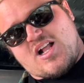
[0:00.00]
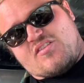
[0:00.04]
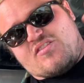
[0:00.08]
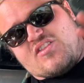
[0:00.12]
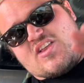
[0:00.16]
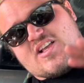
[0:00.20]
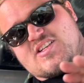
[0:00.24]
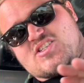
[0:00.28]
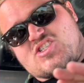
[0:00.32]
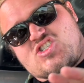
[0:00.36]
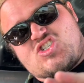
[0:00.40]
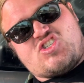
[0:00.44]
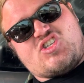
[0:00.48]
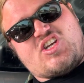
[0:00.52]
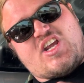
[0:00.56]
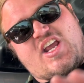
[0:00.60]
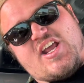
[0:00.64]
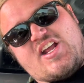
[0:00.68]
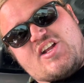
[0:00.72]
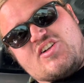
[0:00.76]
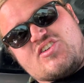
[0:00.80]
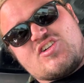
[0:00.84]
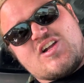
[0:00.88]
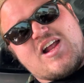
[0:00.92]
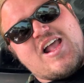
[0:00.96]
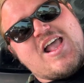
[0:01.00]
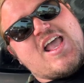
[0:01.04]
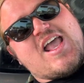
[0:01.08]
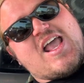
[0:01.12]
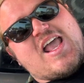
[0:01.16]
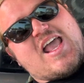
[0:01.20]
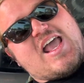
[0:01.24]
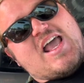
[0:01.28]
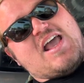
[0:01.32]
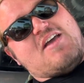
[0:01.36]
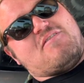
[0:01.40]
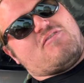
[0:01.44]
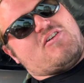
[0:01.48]
this changed
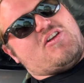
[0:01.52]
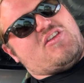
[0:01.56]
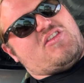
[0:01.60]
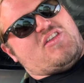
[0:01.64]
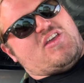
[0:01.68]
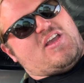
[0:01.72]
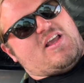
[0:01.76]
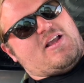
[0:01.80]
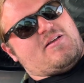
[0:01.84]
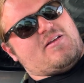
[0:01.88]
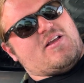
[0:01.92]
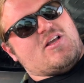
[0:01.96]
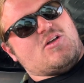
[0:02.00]
everything.